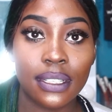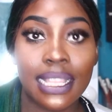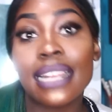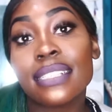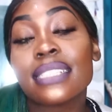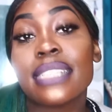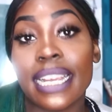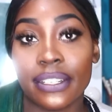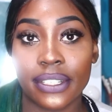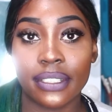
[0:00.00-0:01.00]
That is a
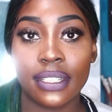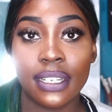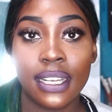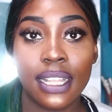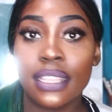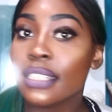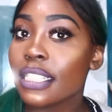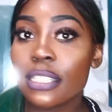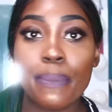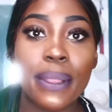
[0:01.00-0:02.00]
standard. The
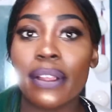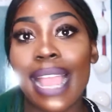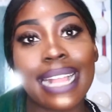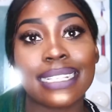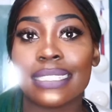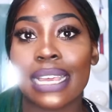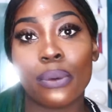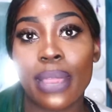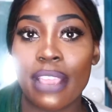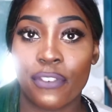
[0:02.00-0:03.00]
disappearing act is not
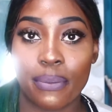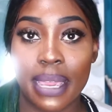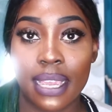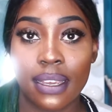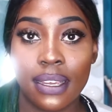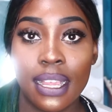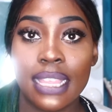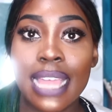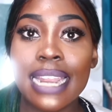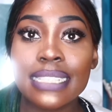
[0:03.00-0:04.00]
okay for me.
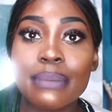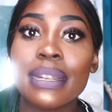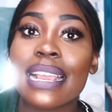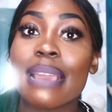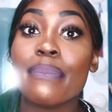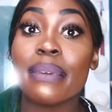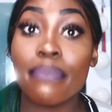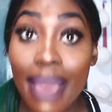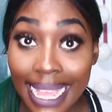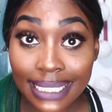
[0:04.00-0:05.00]
That is something that can be
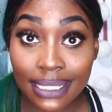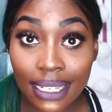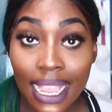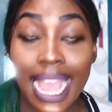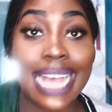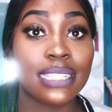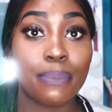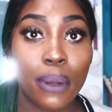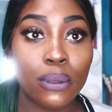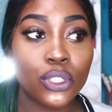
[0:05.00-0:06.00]
met, as
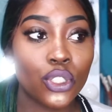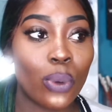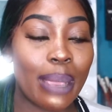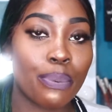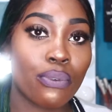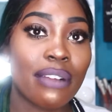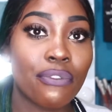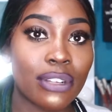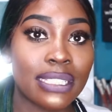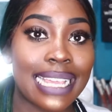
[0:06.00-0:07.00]
opposed to a
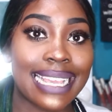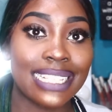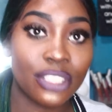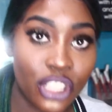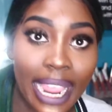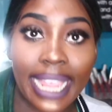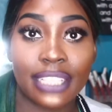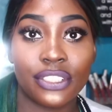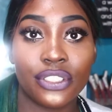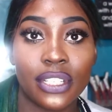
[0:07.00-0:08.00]
preference that can
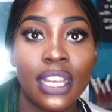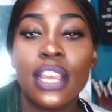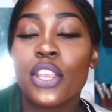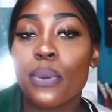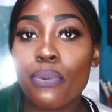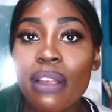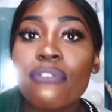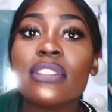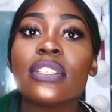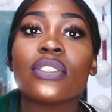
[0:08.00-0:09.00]
change. Your
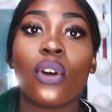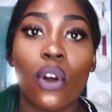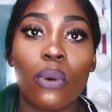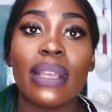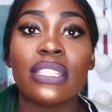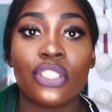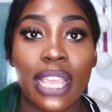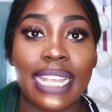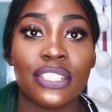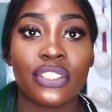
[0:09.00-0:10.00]
preferences always
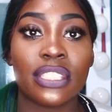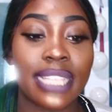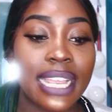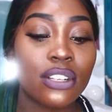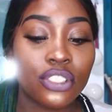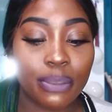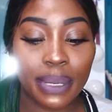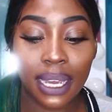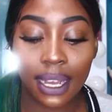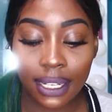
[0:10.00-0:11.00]
change. Your standards should
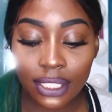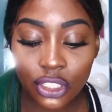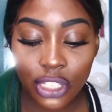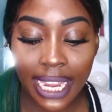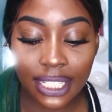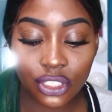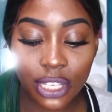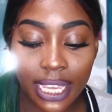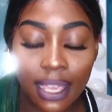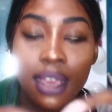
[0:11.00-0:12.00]
be
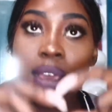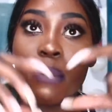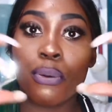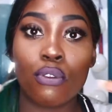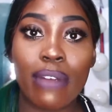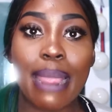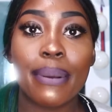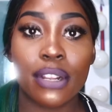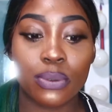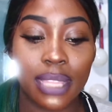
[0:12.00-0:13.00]
unchanging
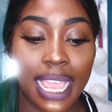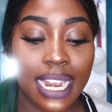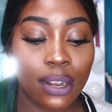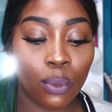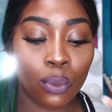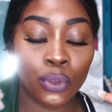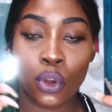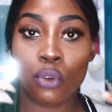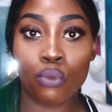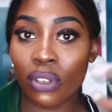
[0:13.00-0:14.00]
parameters within
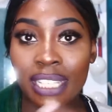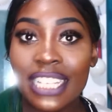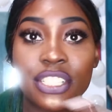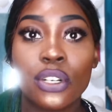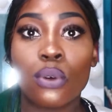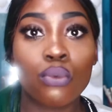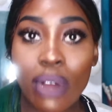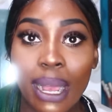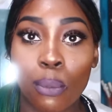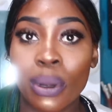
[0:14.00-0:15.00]
your relational
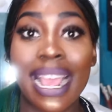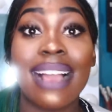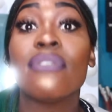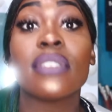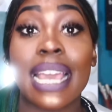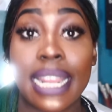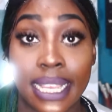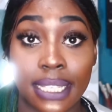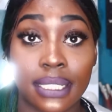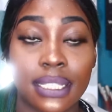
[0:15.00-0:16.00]
realm, whatever that
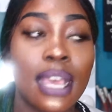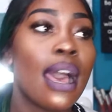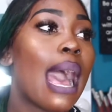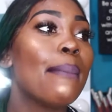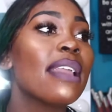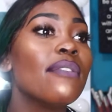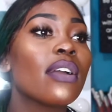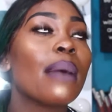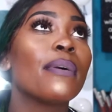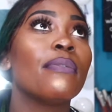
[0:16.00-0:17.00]
is. I'm gonna give
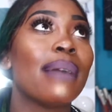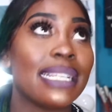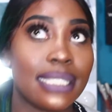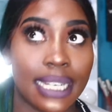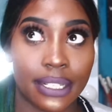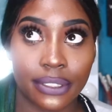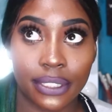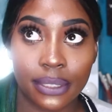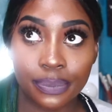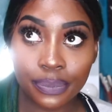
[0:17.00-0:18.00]
you a couple of my
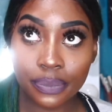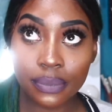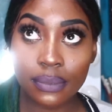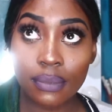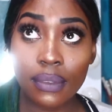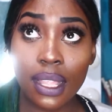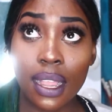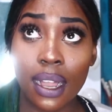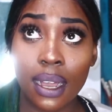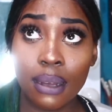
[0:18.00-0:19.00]
standards.
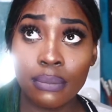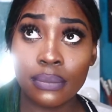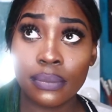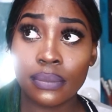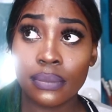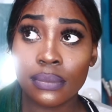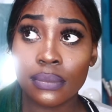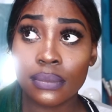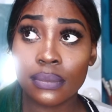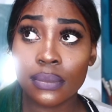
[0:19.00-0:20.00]
A
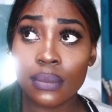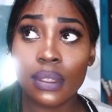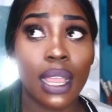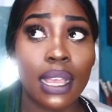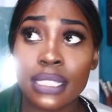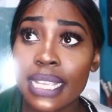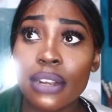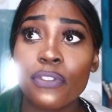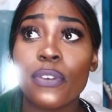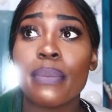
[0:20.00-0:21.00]

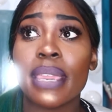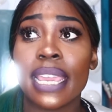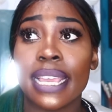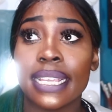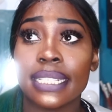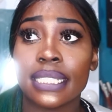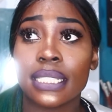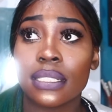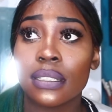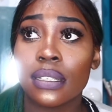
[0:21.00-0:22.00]
standard for me is,